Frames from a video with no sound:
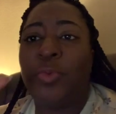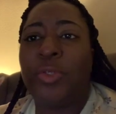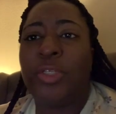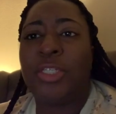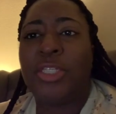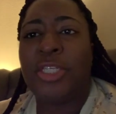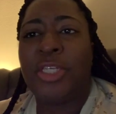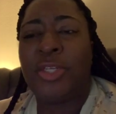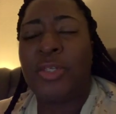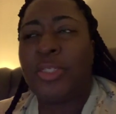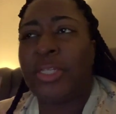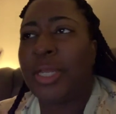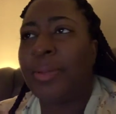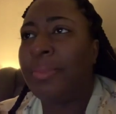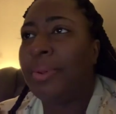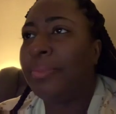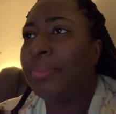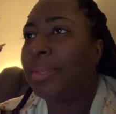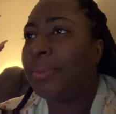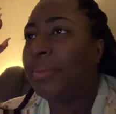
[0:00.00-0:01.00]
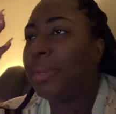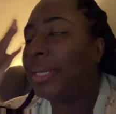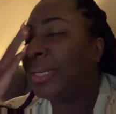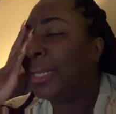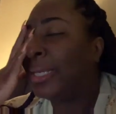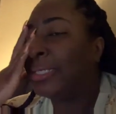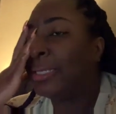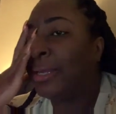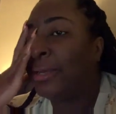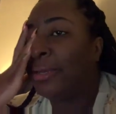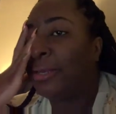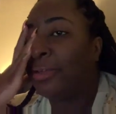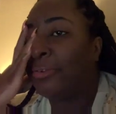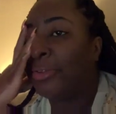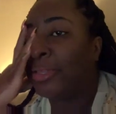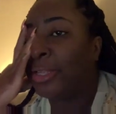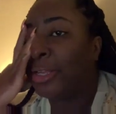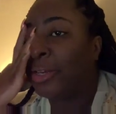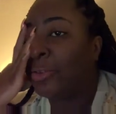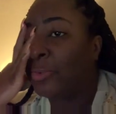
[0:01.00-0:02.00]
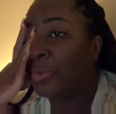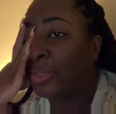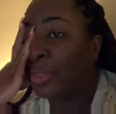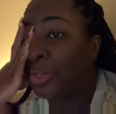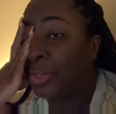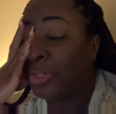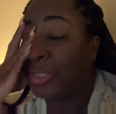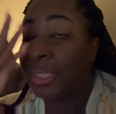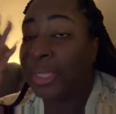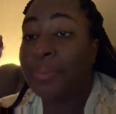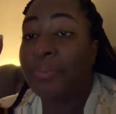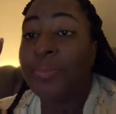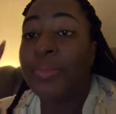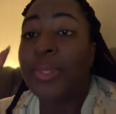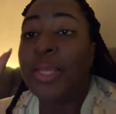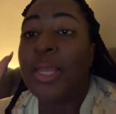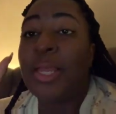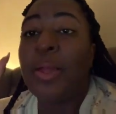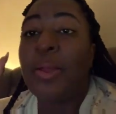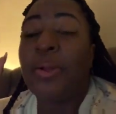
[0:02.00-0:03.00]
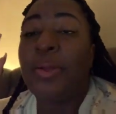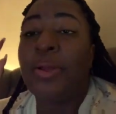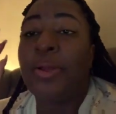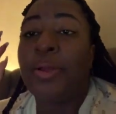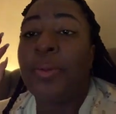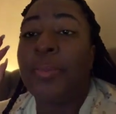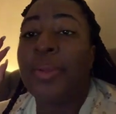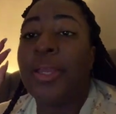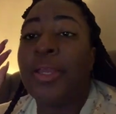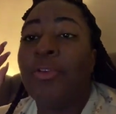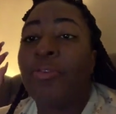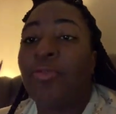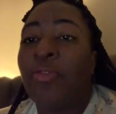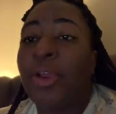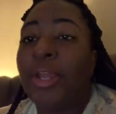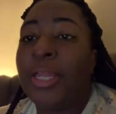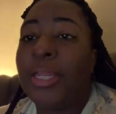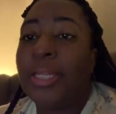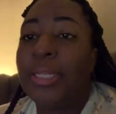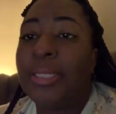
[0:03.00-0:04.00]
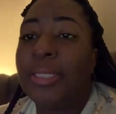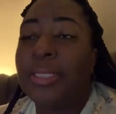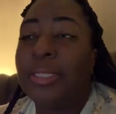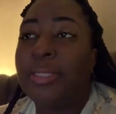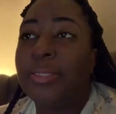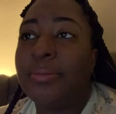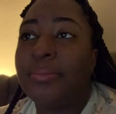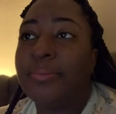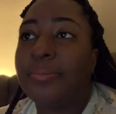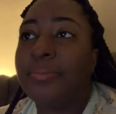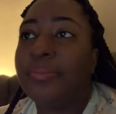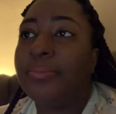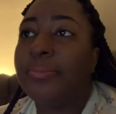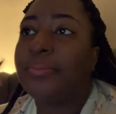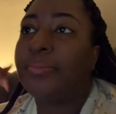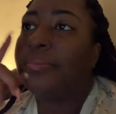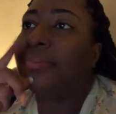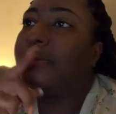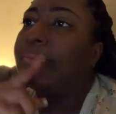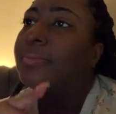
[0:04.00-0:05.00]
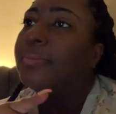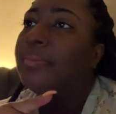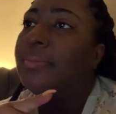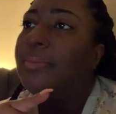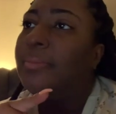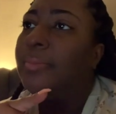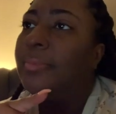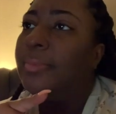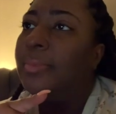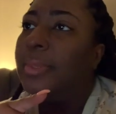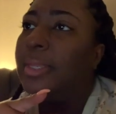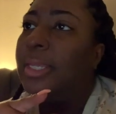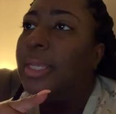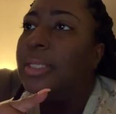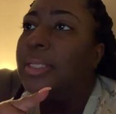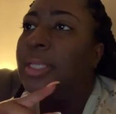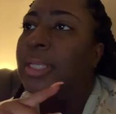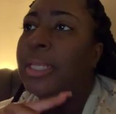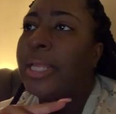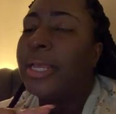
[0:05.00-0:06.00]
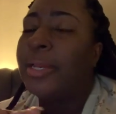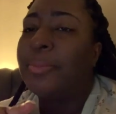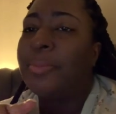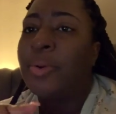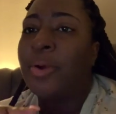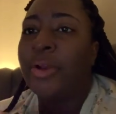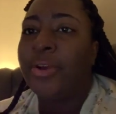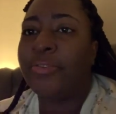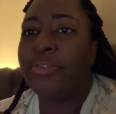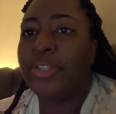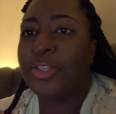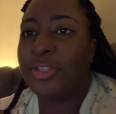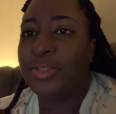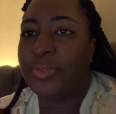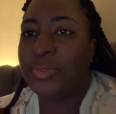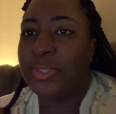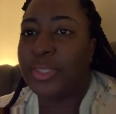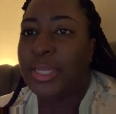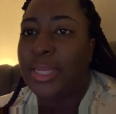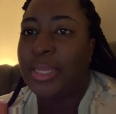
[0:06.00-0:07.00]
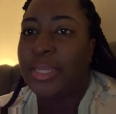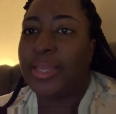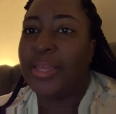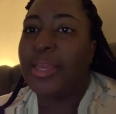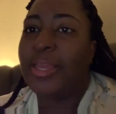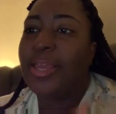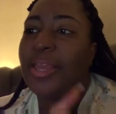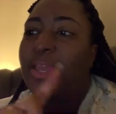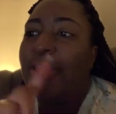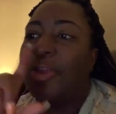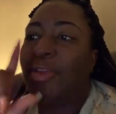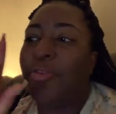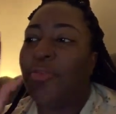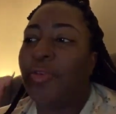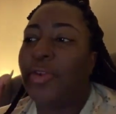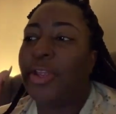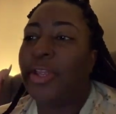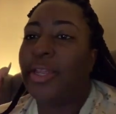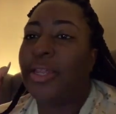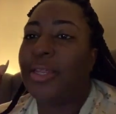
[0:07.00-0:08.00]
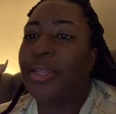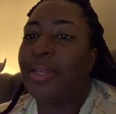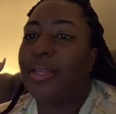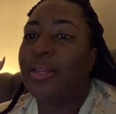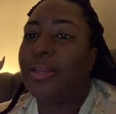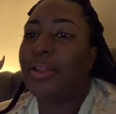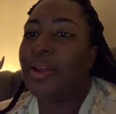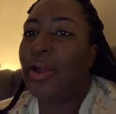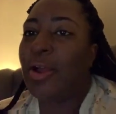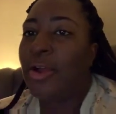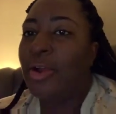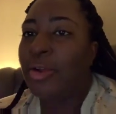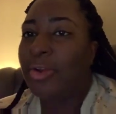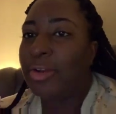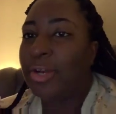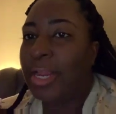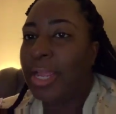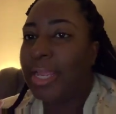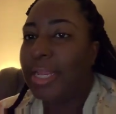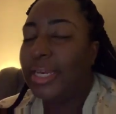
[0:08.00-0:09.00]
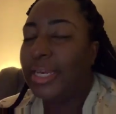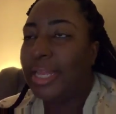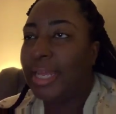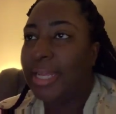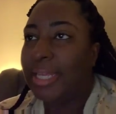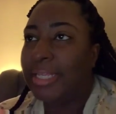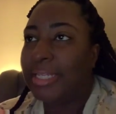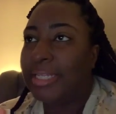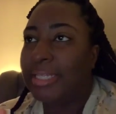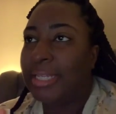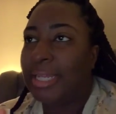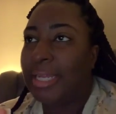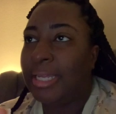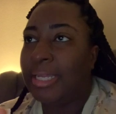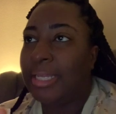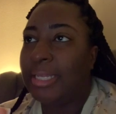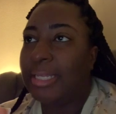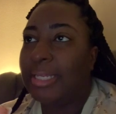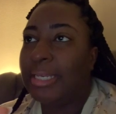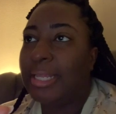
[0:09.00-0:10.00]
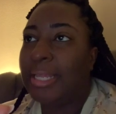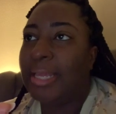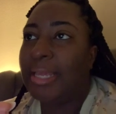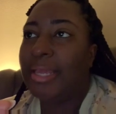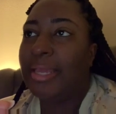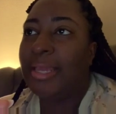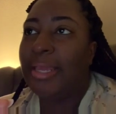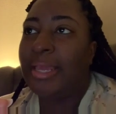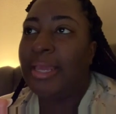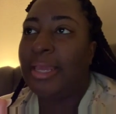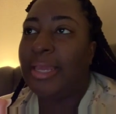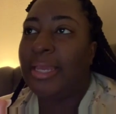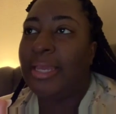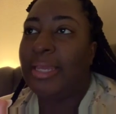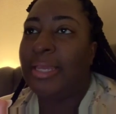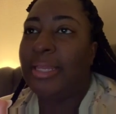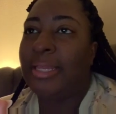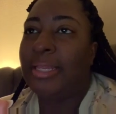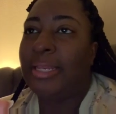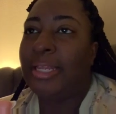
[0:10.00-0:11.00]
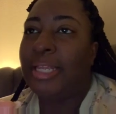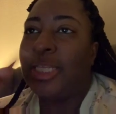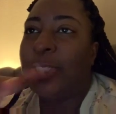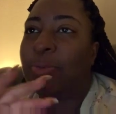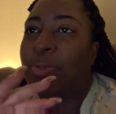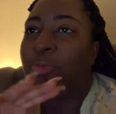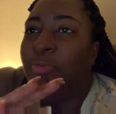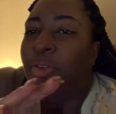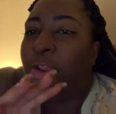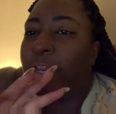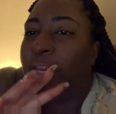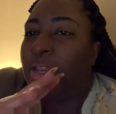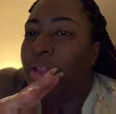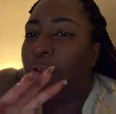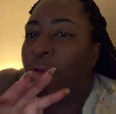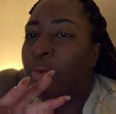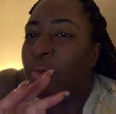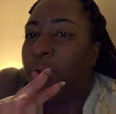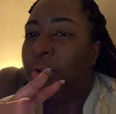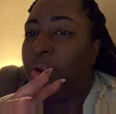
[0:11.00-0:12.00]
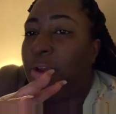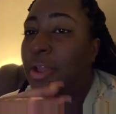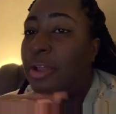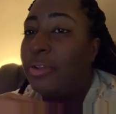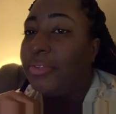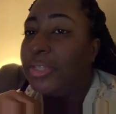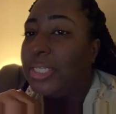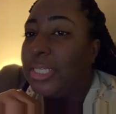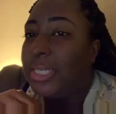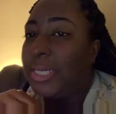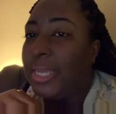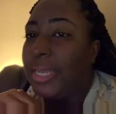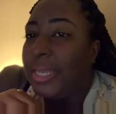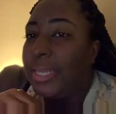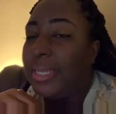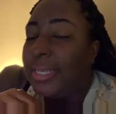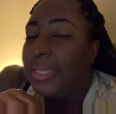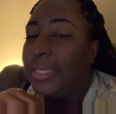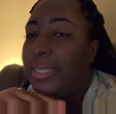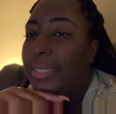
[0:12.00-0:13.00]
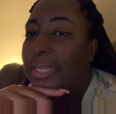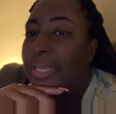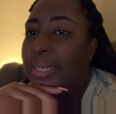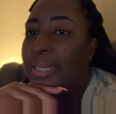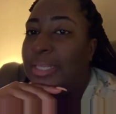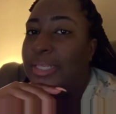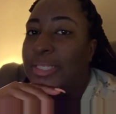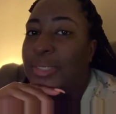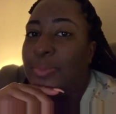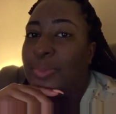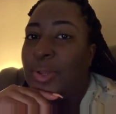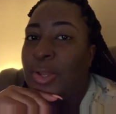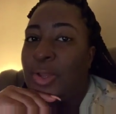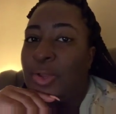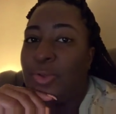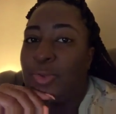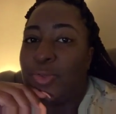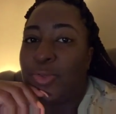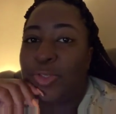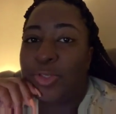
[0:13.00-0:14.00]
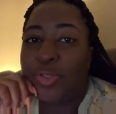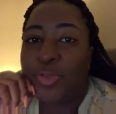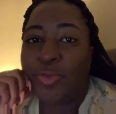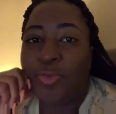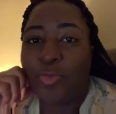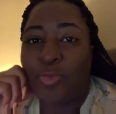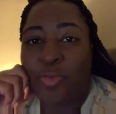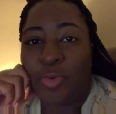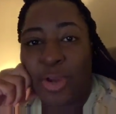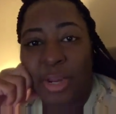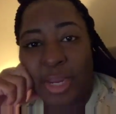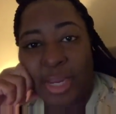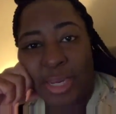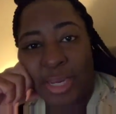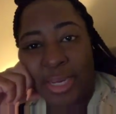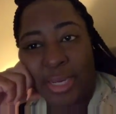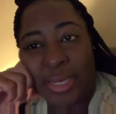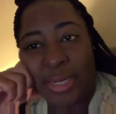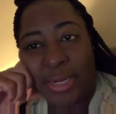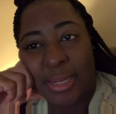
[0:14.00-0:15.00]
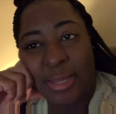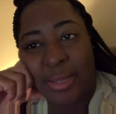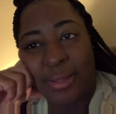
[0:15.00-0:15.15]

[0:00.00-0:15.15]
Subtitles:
Tuesday. My days are all off. I thought it was Thursday. It rained the latter part of Tuesday. It rained all night last night, and it's been raining on and off today, and it's supposed to rain